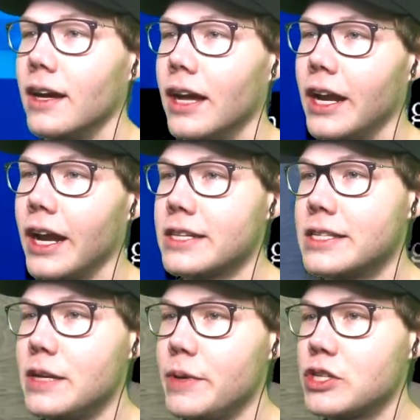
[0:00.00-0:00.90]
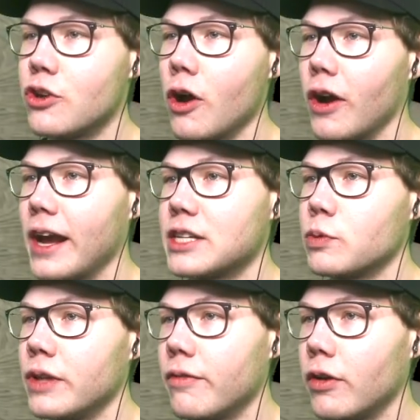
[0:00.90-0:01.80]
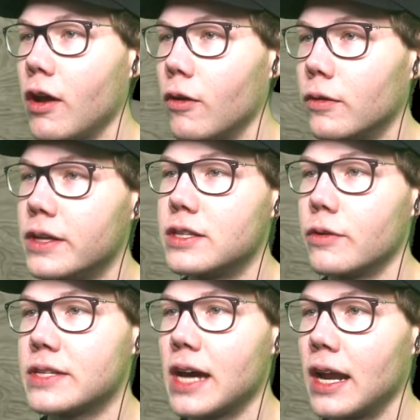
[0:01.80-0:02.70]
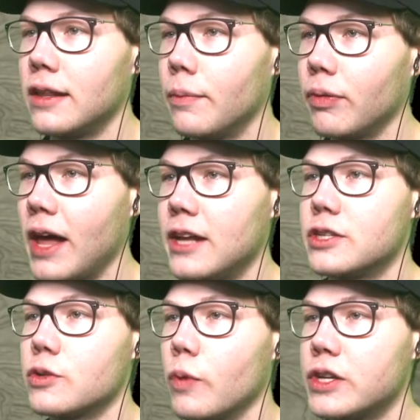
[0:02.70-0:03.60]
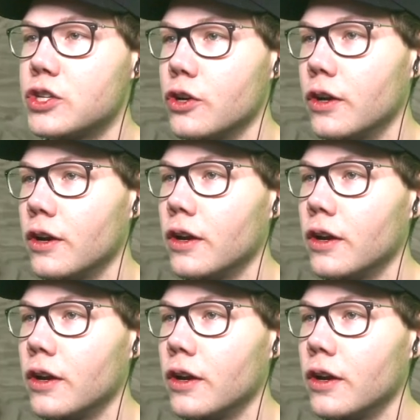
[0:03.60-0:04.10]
And I guess Sebee stronger. I guess we'll never know. He's always got on the plaid sweatshirt.